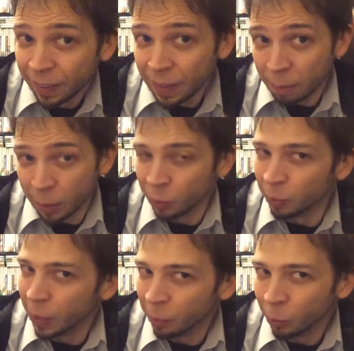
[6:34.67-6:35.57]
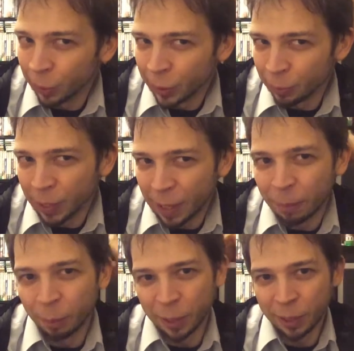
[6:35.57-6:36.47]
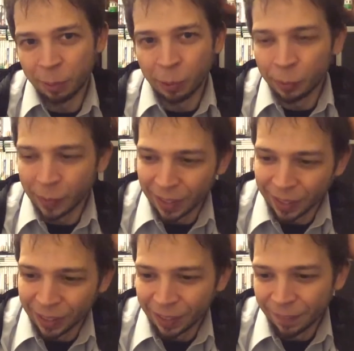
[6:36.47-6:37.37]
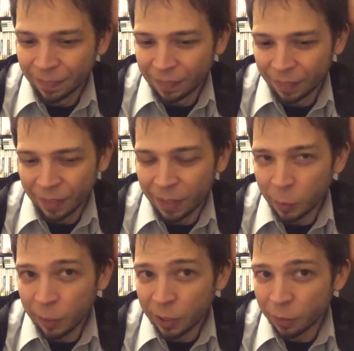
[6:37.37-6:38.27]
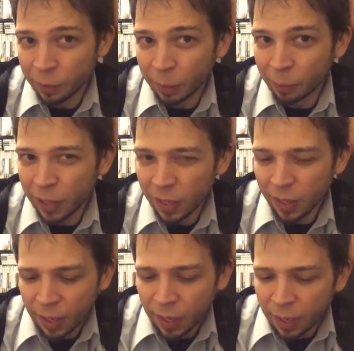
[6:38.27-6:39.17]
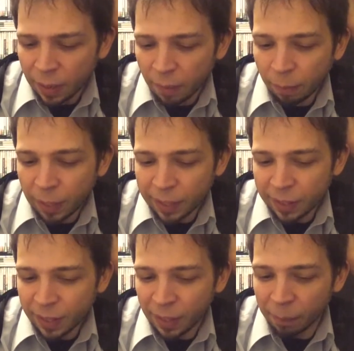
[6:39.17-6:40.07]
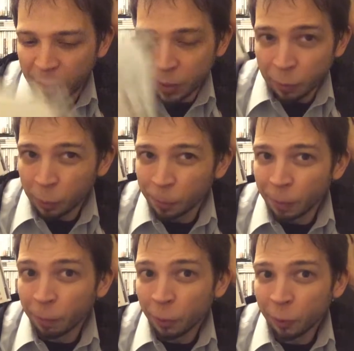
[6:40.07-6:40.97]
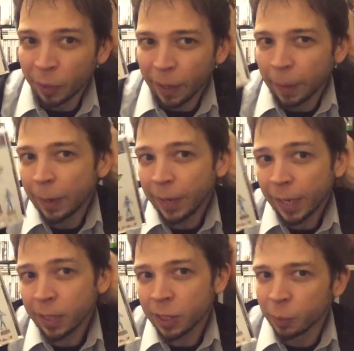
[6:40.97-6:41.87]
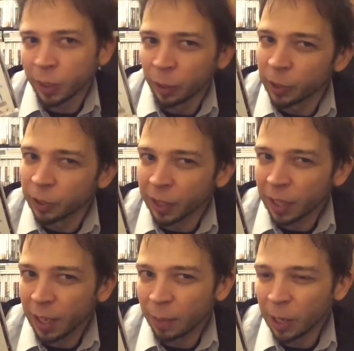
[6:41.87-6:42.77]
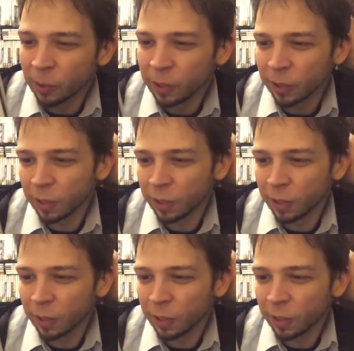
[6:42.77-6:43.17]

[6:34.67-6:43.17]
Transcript: Puzzle Bobble is renamed to Bust a Move in the U.S. for some reason. But Bust a Move, the first one. Now I had this when it originally came out.